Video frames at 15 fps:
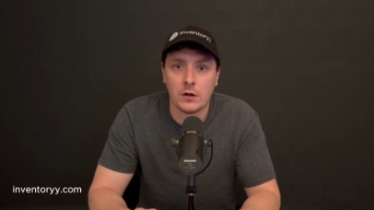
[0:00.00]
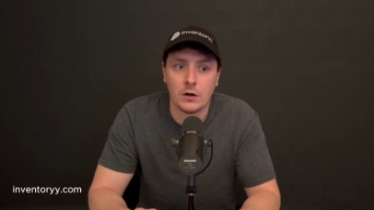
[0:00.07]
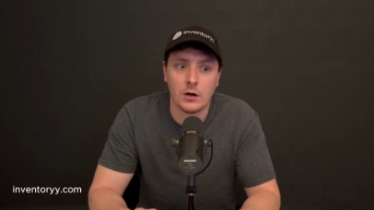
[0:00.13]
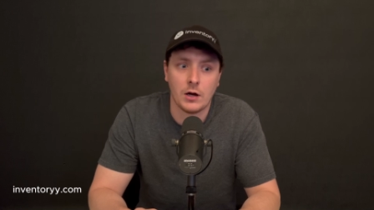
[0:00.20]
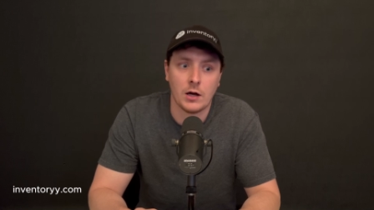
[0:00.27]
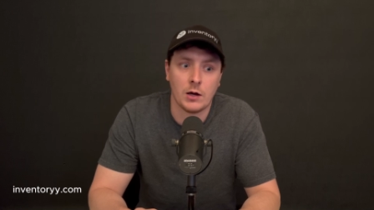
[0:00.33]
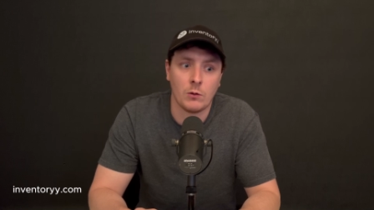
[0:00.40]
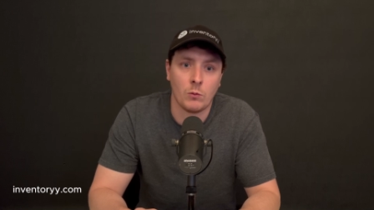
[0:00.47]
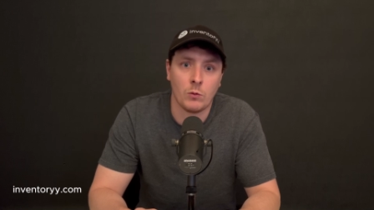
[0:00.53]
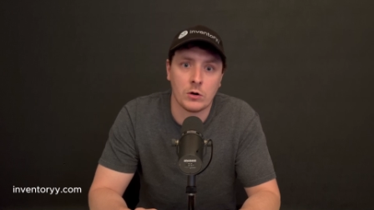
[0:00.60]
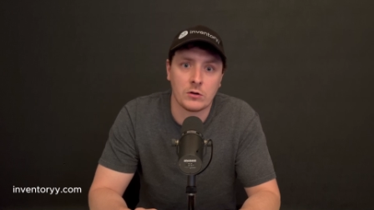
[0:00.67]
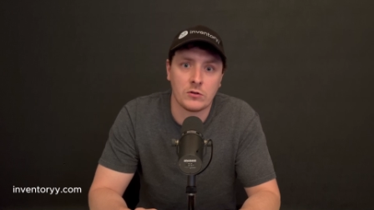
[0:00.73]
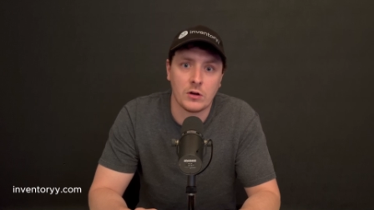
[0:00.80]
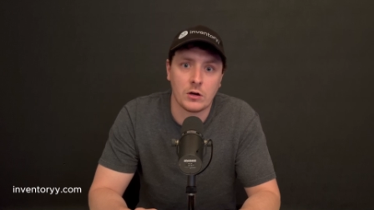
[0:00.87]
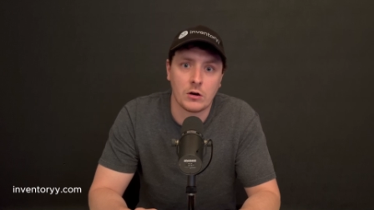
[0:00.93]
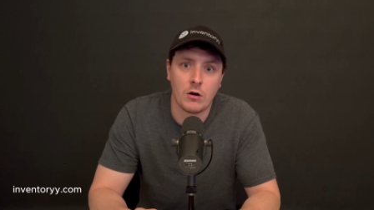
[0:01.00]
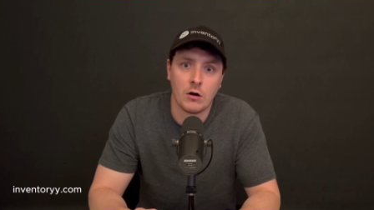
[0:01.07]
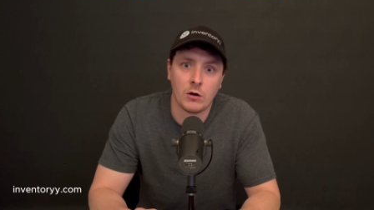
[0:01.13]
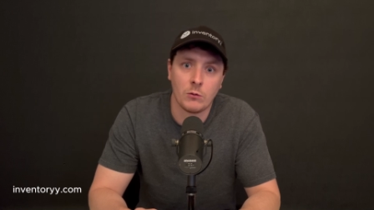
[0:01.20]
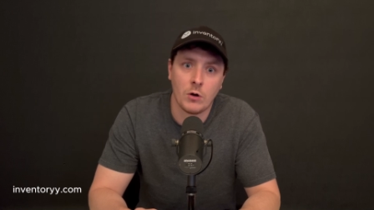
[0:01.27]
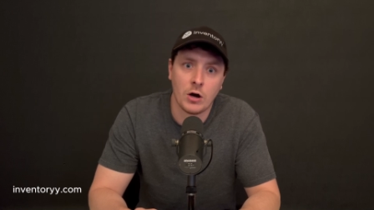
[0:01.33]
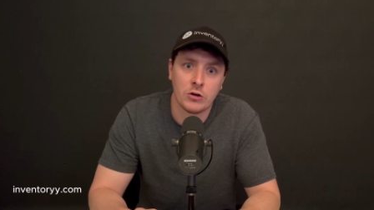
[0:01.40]
I worked at a
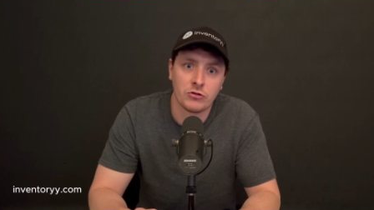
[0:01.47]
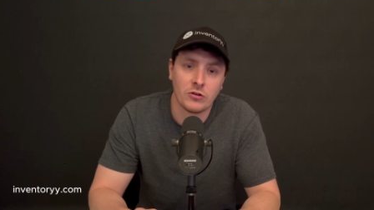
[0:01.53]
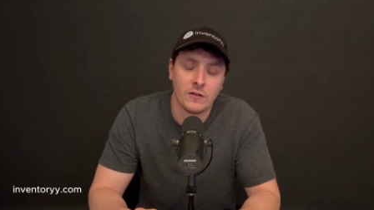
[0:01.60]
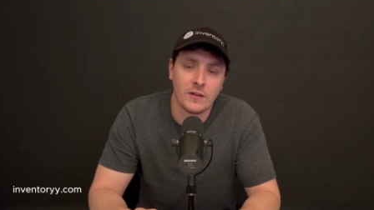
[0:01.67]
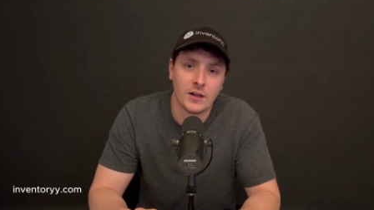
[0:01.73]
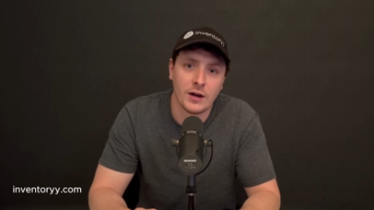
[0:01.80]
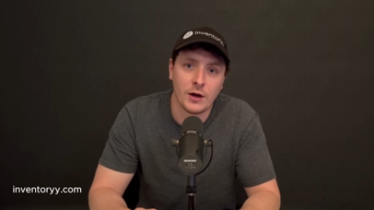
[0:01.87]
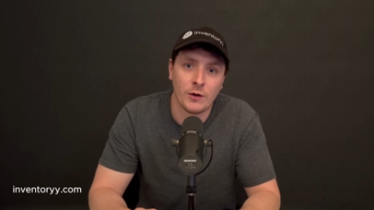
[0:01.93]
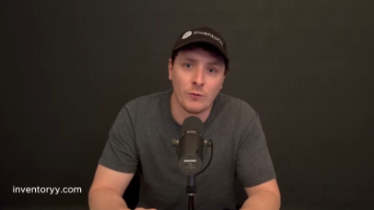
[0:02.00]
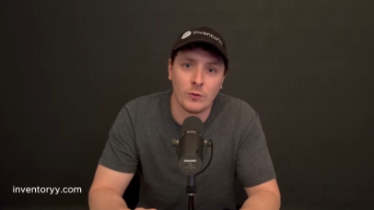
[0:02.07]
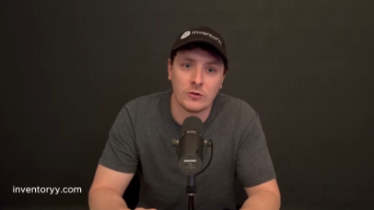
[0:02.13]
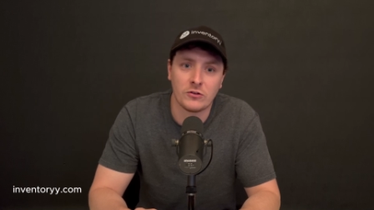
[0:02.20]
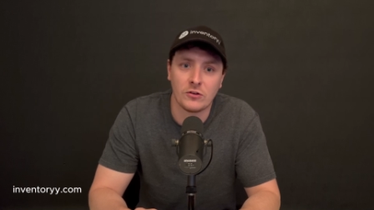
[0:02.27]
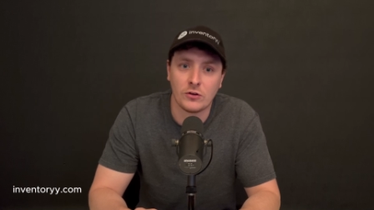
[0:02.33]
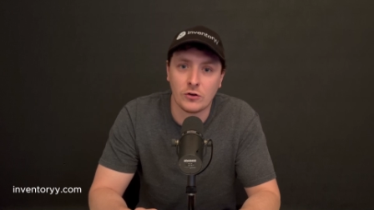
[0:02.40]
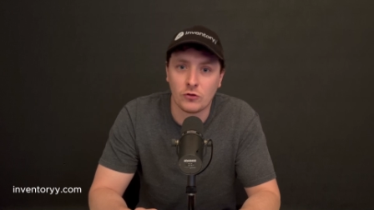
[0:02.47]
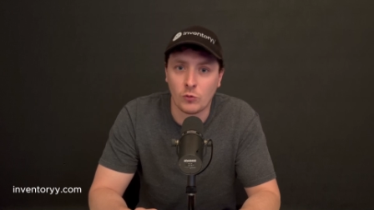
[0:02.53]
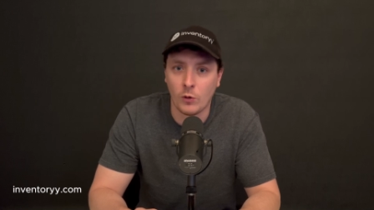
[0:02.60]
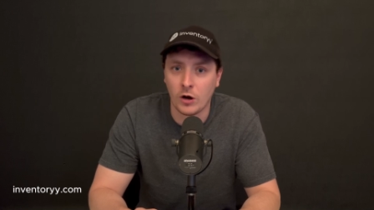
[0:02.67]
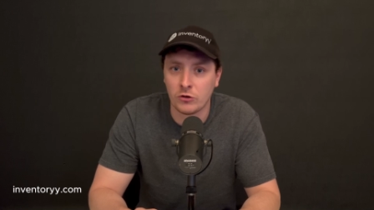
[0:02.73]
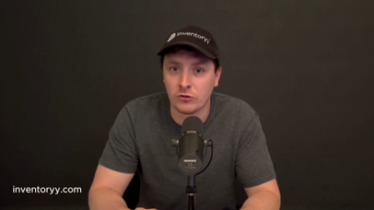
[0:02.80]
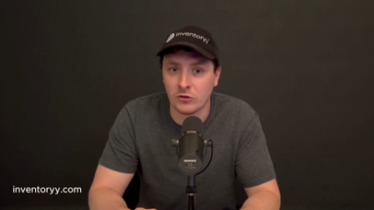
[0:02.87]
car wash and then I was a
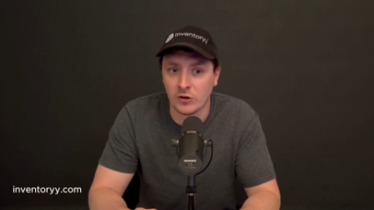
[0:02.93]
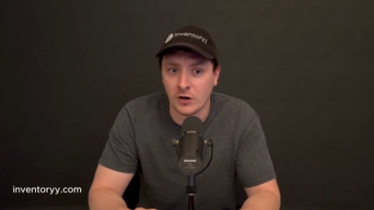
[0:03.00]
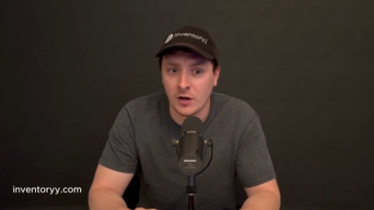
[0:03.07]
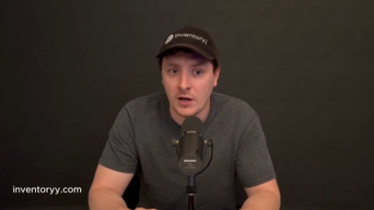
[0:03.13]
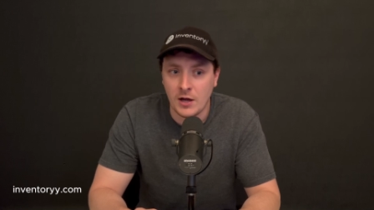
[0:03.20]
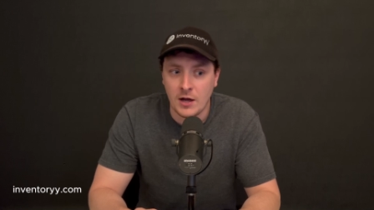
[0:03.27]
dishwasher.